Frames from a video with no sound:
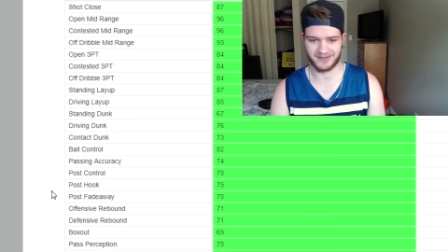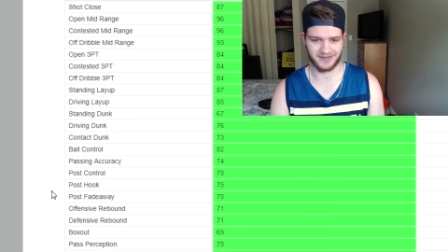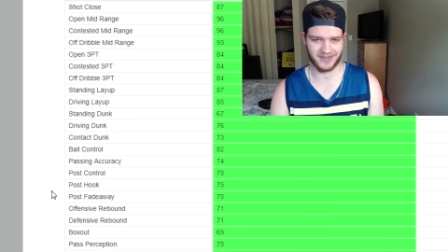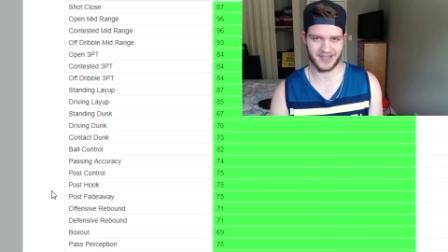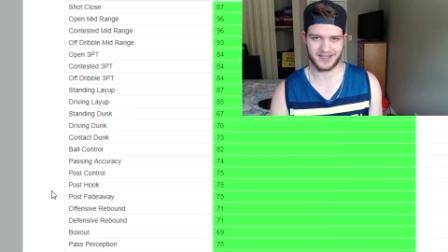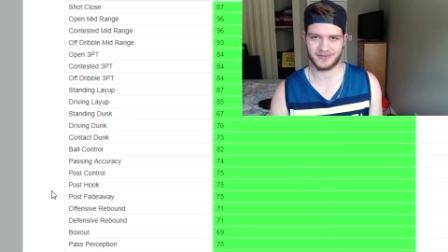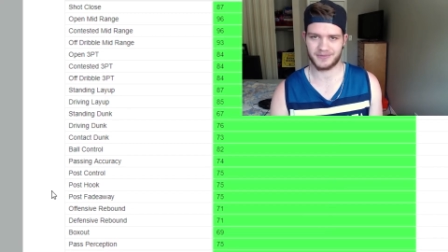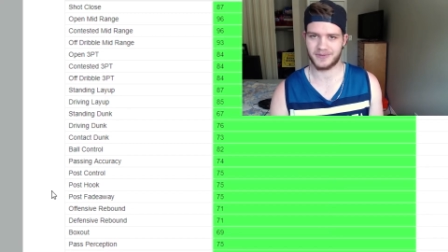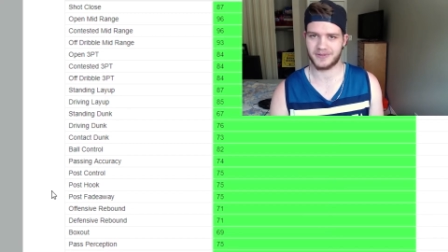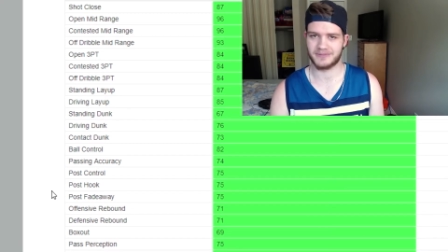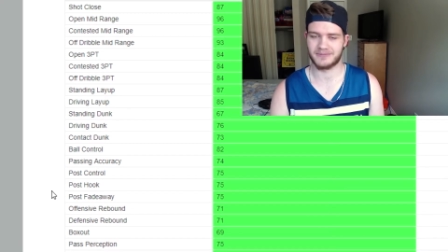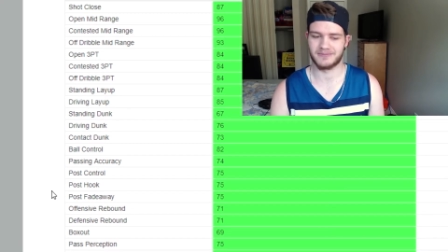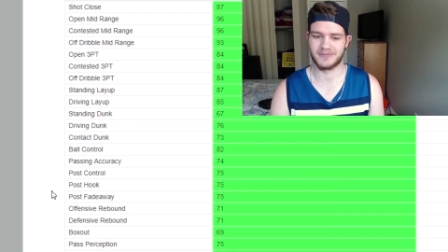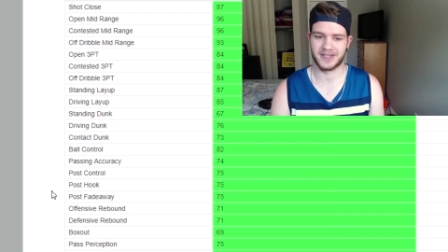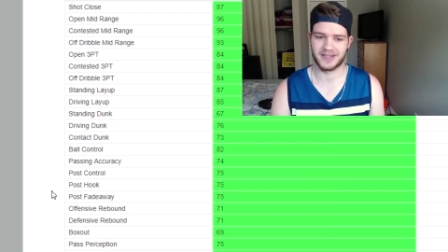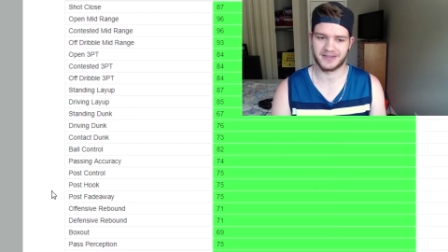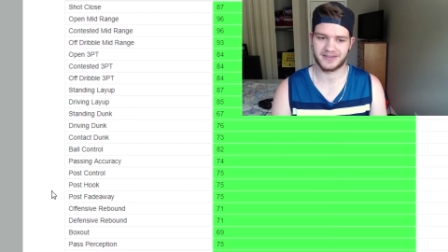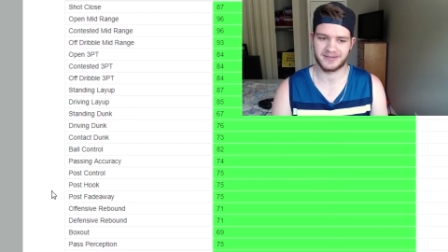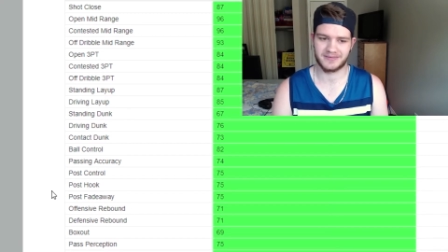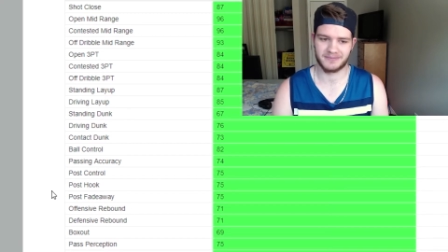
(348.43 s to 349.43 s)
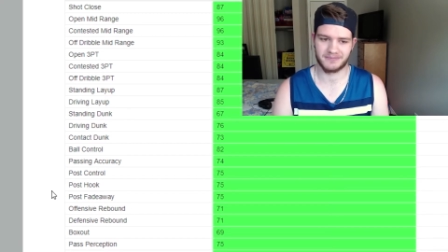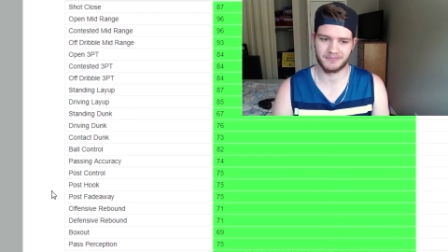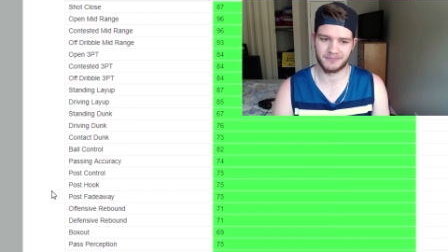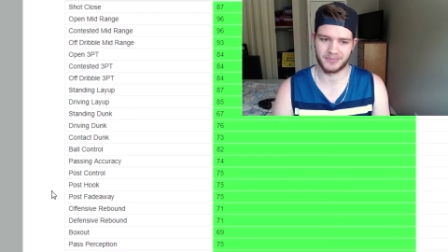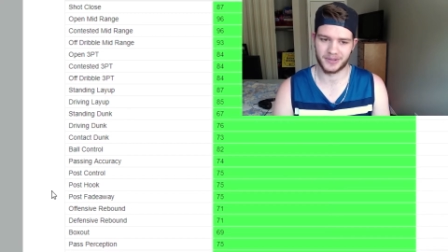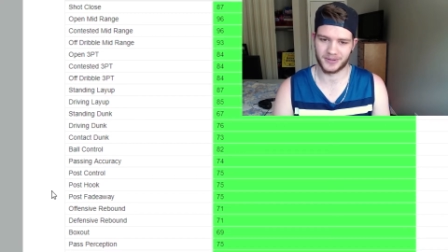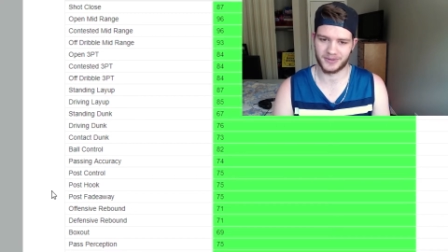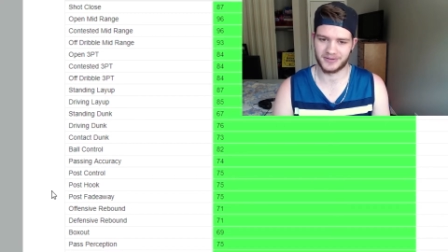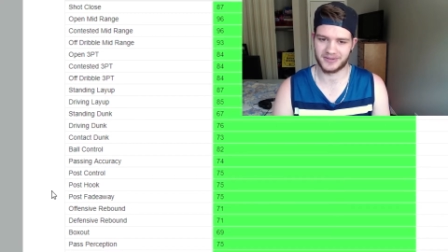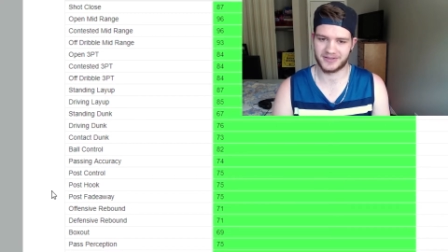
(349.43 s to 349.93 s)
That's what this
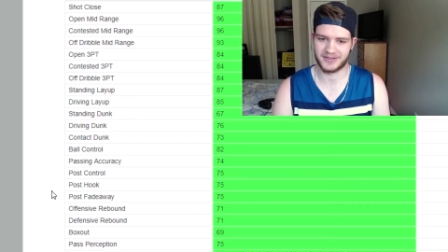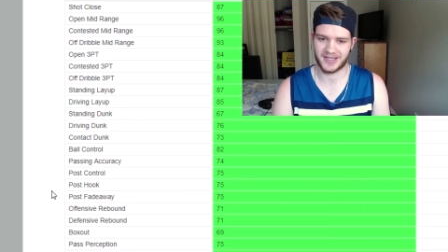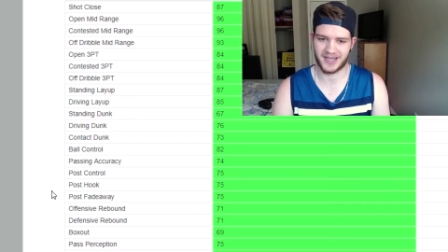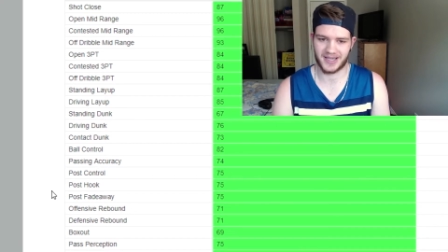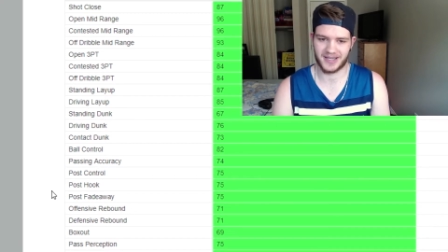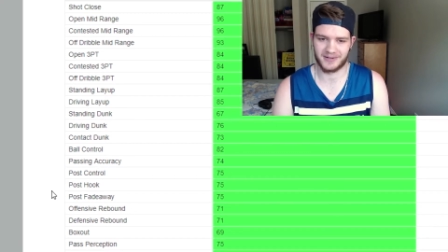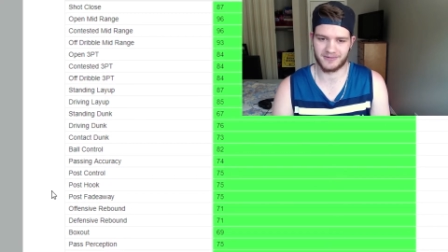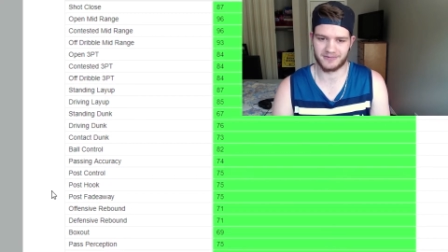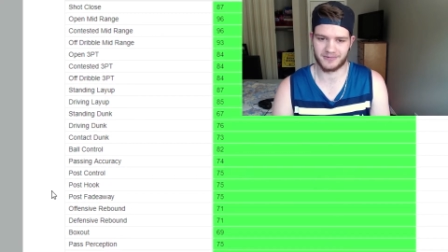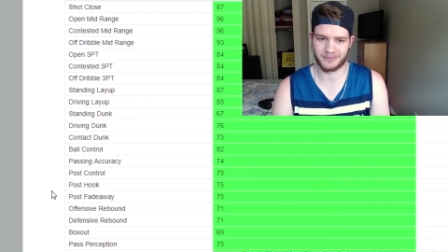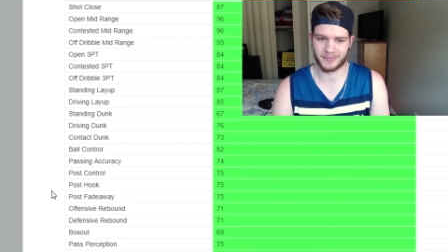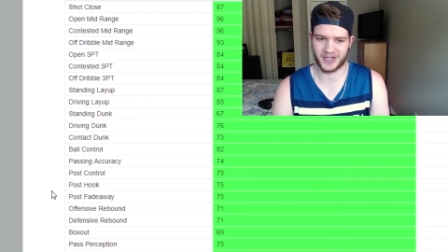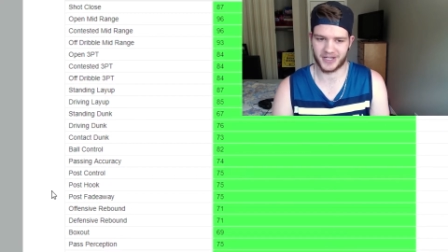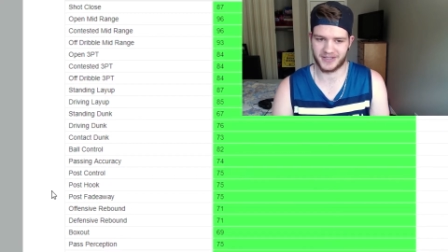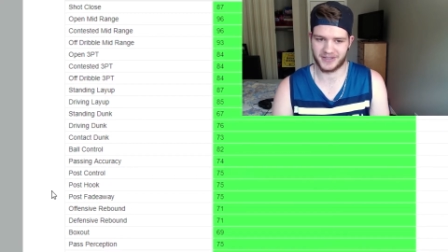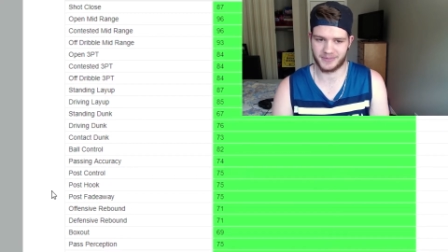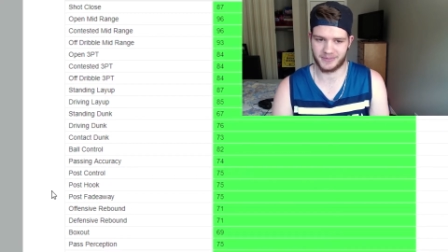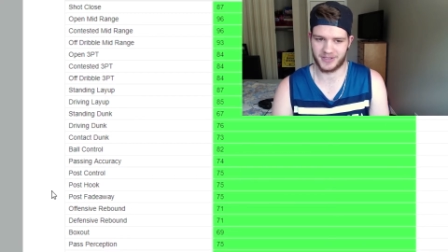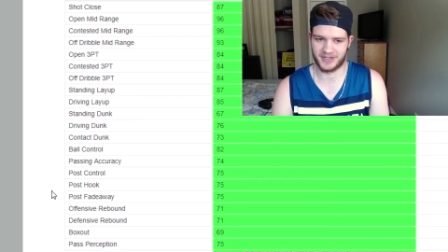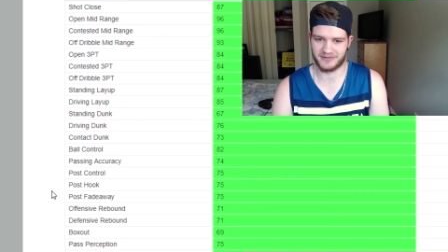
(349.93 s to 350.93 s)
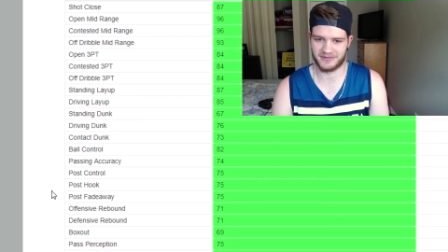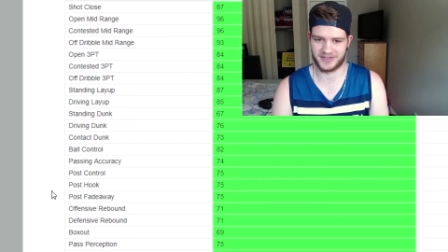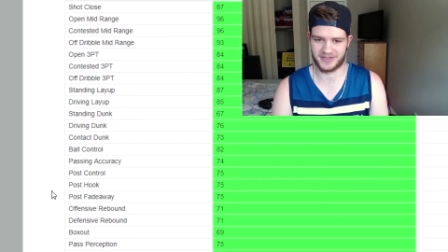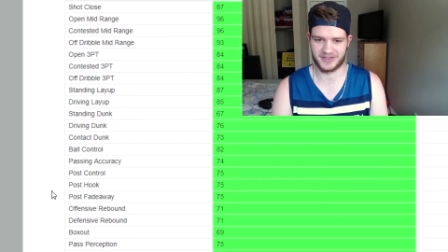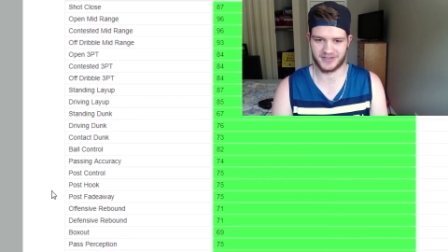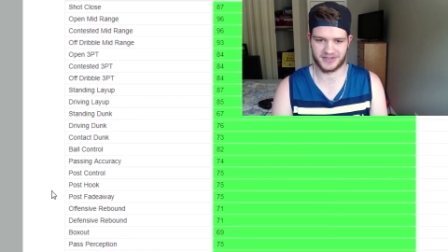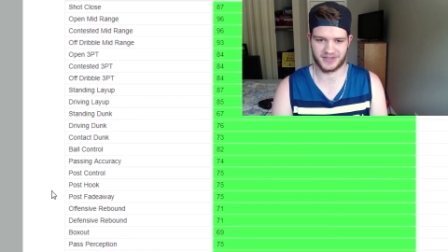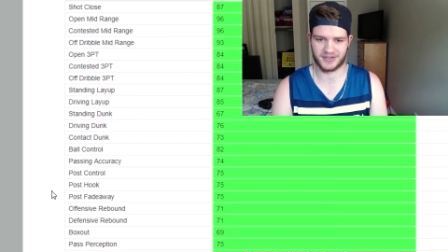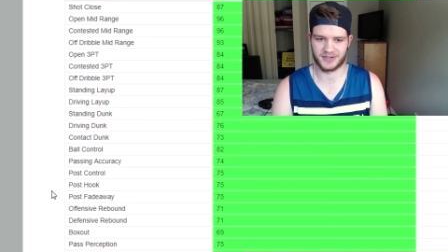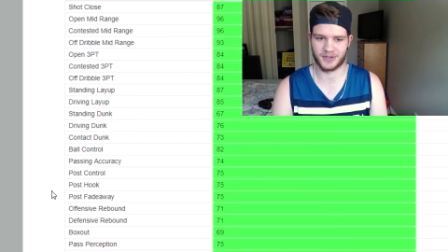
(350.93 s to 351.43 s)
build kind of reminds me of, is
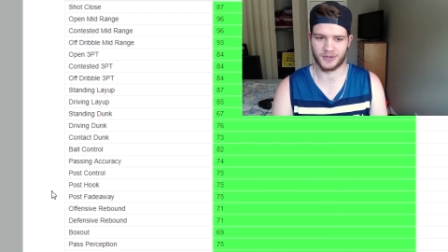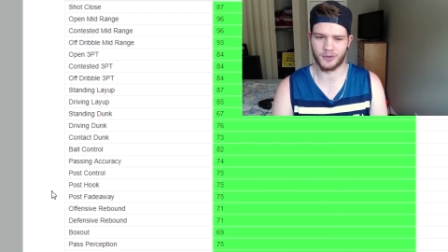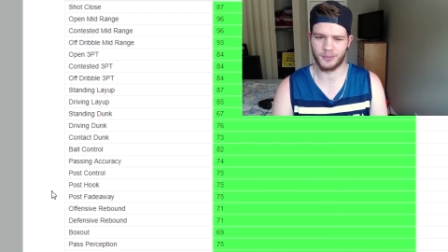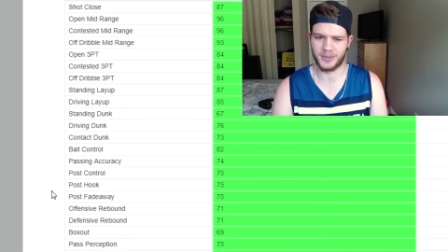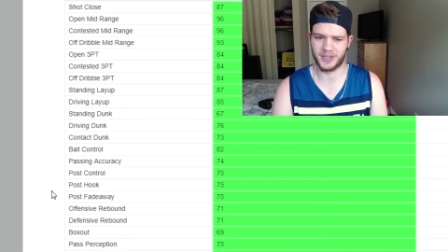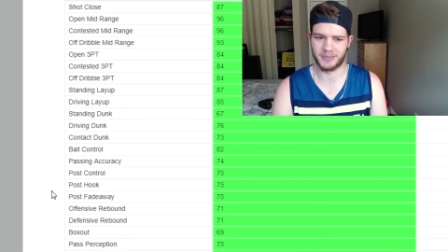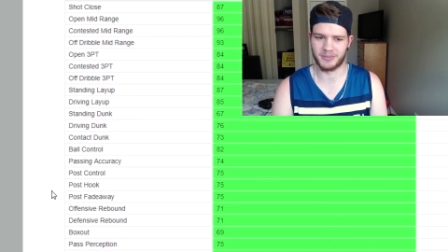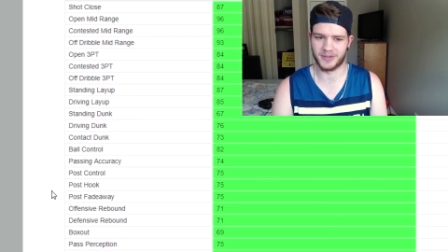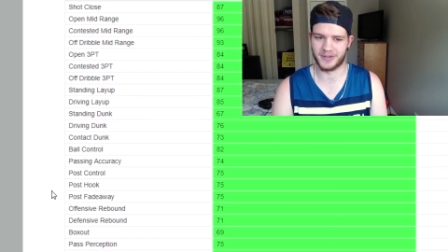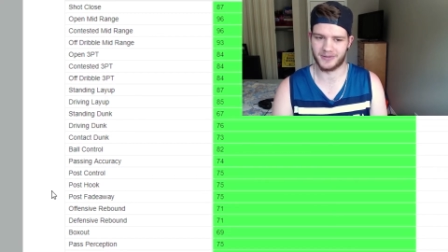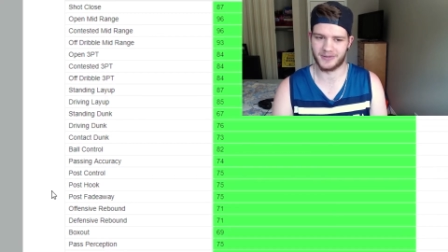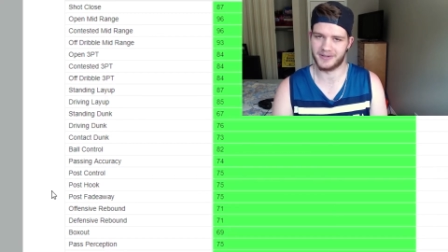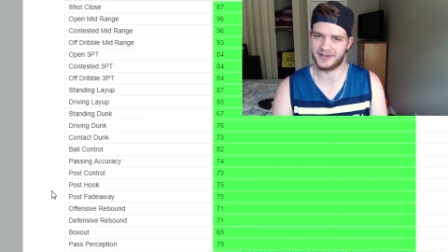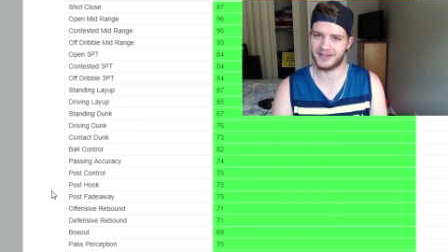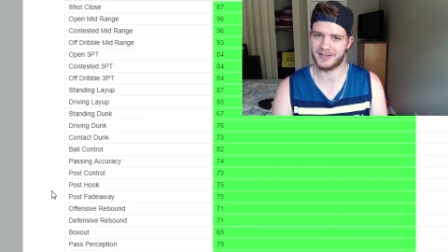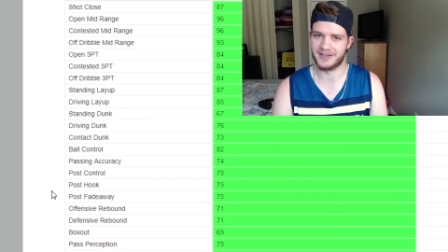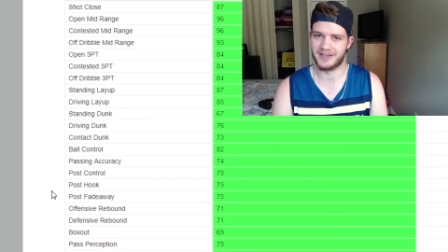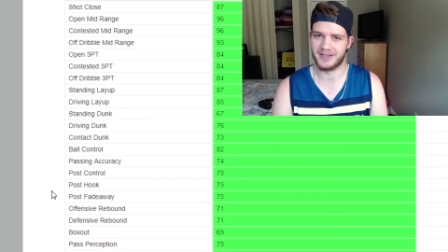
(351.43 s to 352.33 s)
just a Kobe build.